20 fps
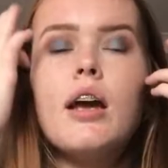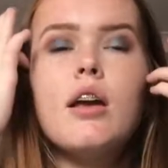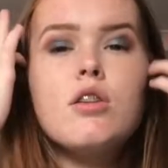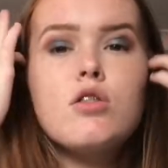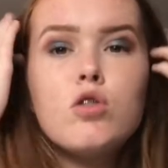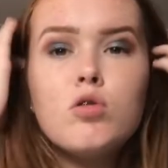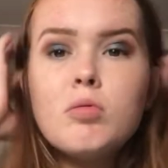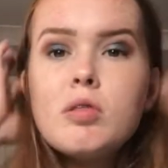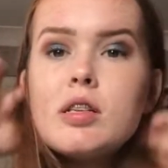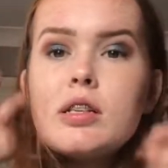is
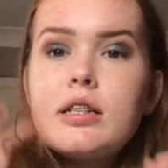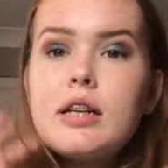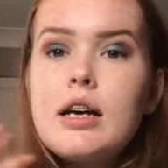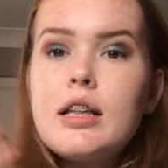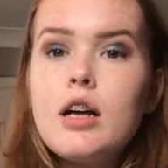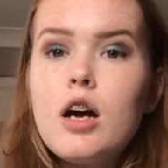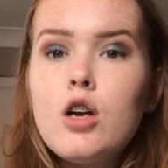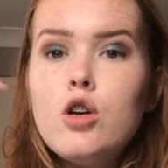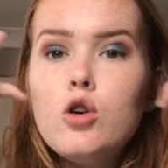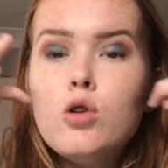normally the day
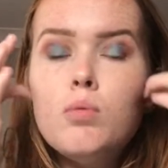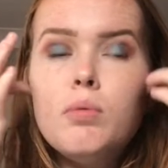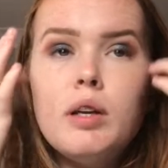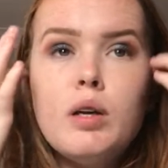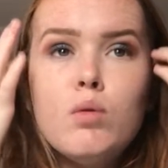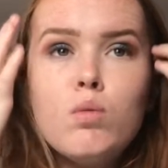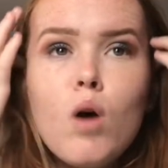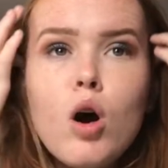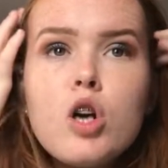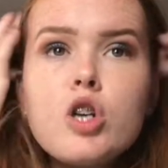that I normally
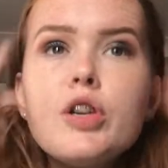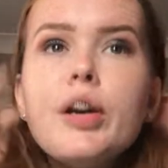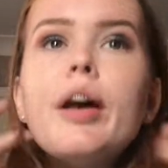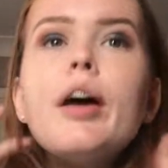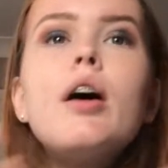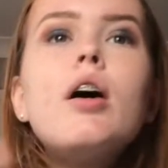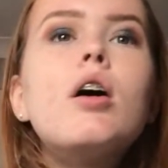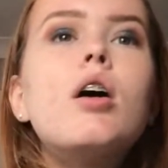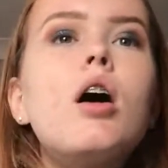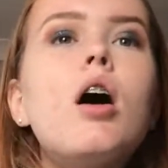wash it,
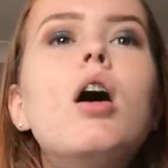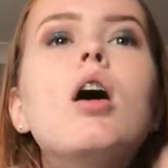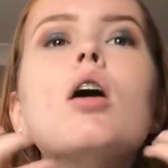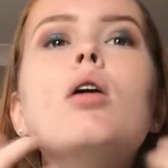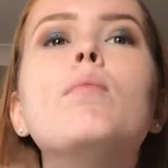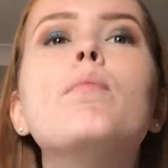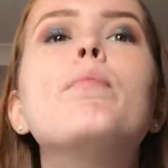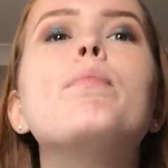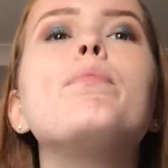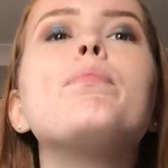
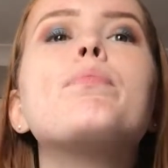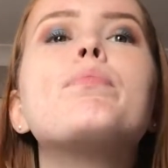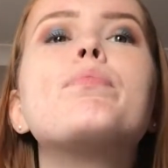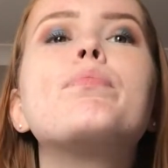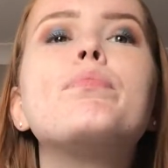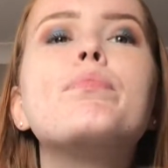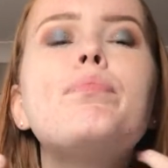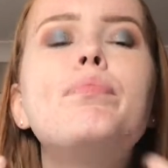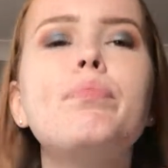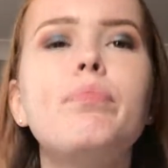
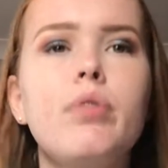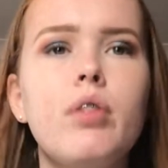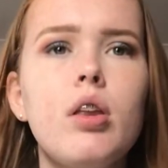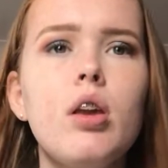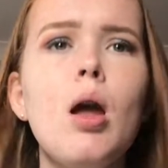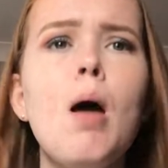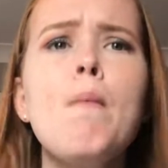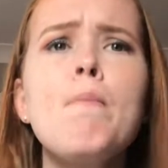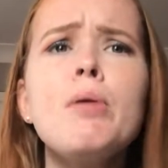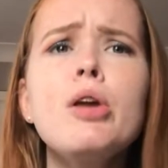
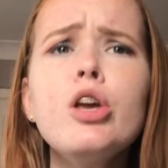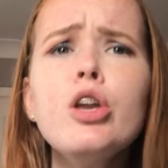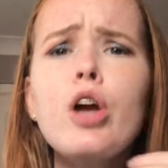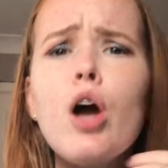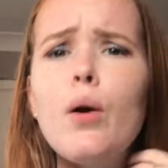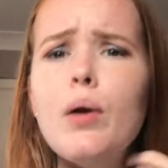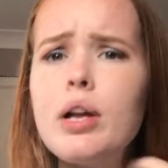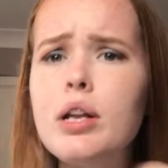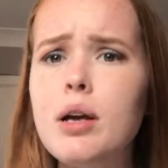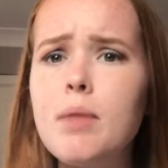but you know,
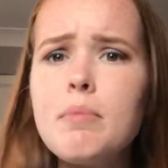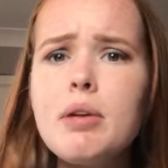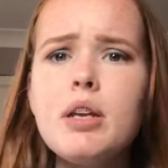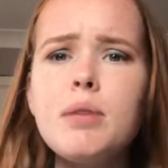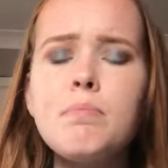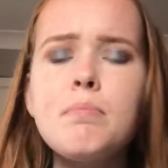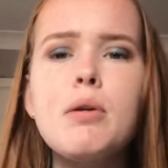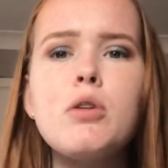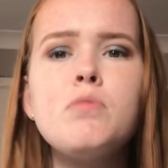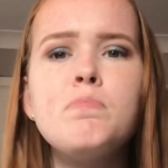I
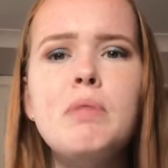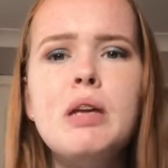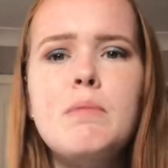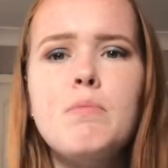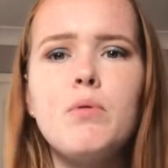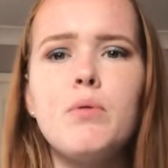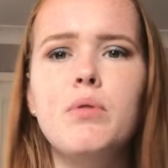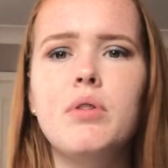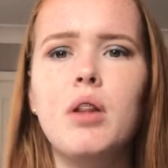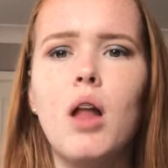mean, most
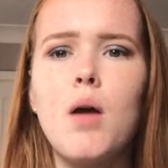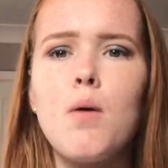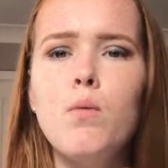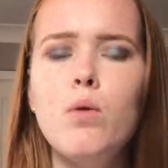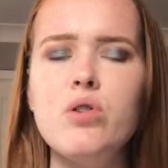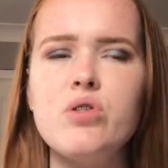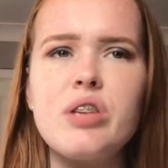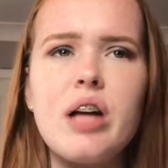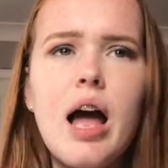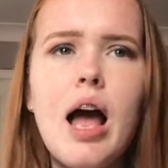people like
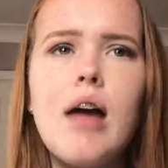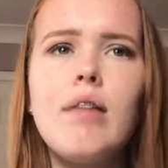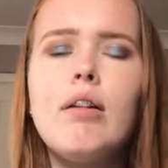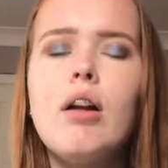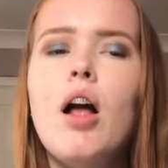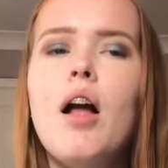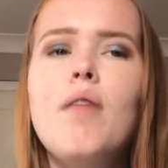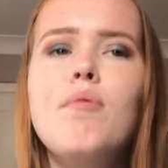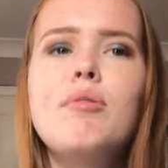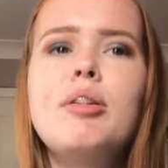wash their hair
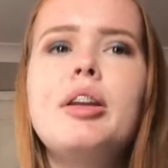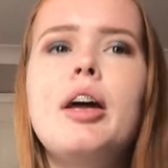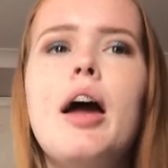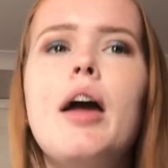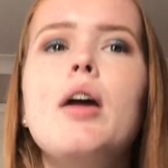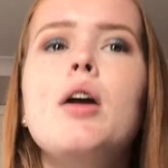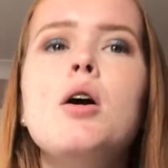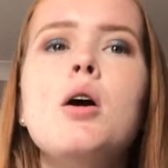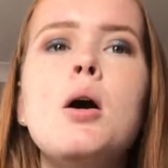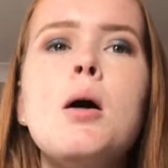out every
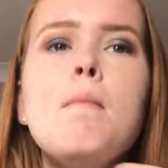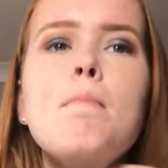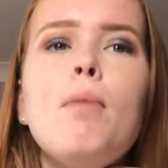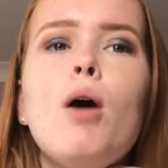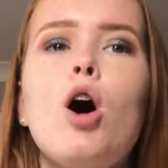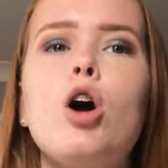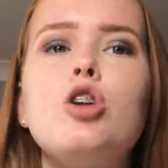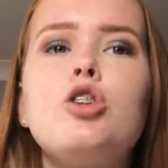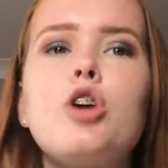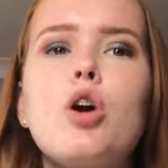day, but
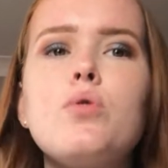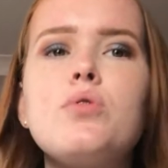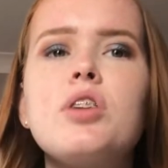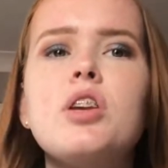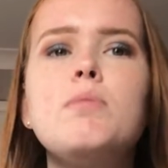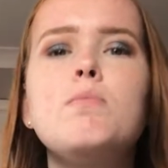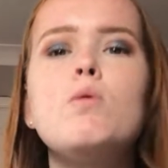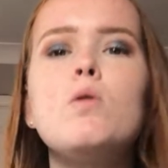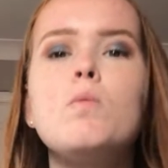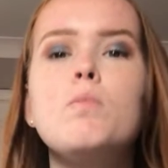I don't
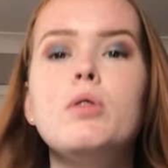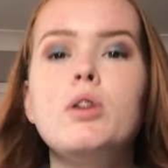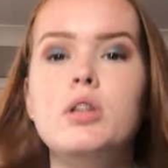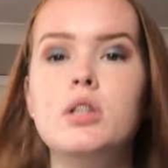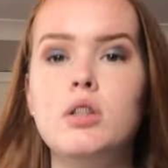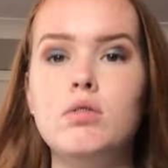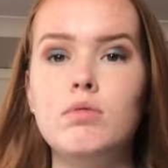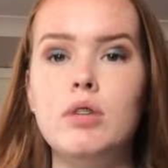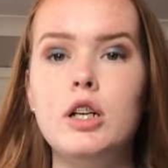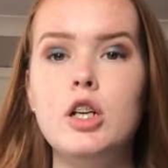anymore because
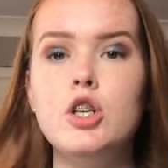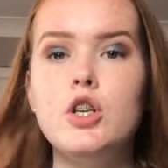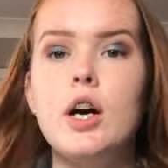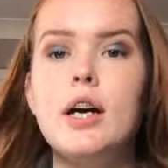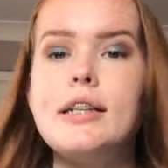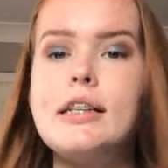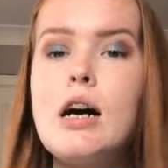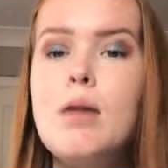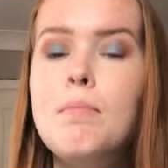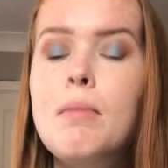it really
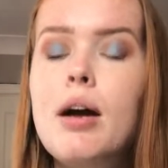dries out